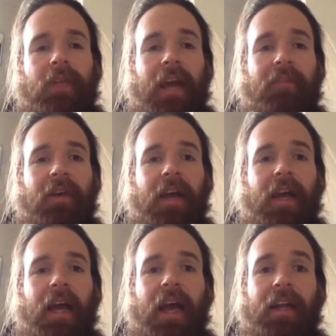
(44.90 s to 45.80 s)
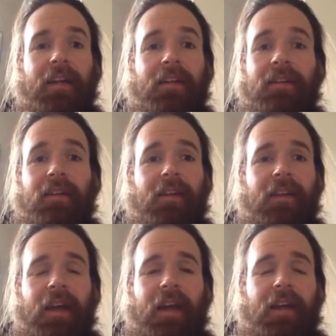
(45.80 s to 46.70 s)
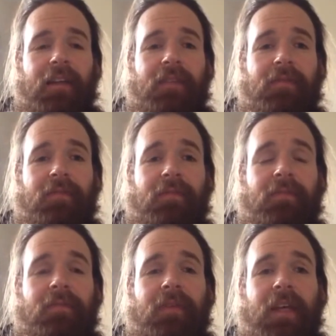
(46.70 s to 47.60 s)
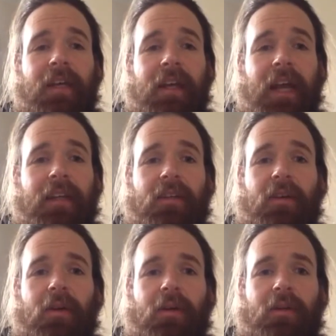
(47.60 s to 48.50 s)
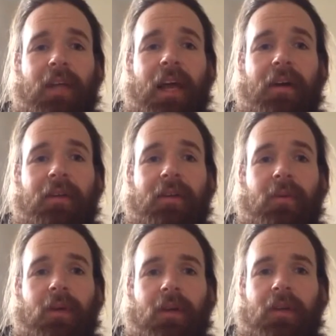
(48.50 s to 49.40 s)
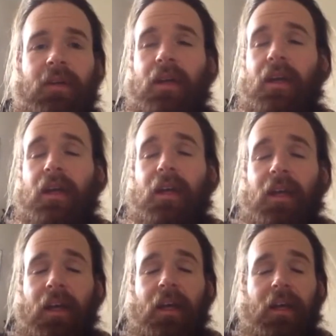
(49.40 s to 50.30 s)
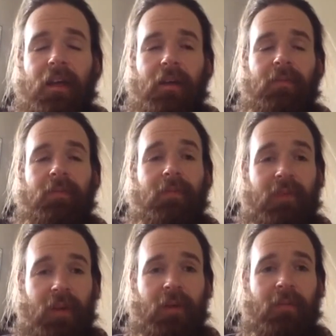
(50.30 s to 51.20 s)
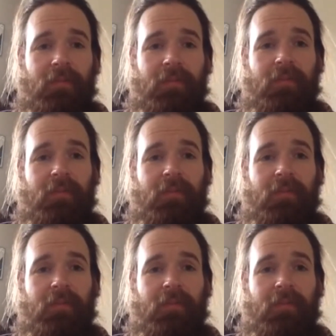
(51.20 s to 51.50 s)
cafe, and this vegan casserole. It was out of this world. So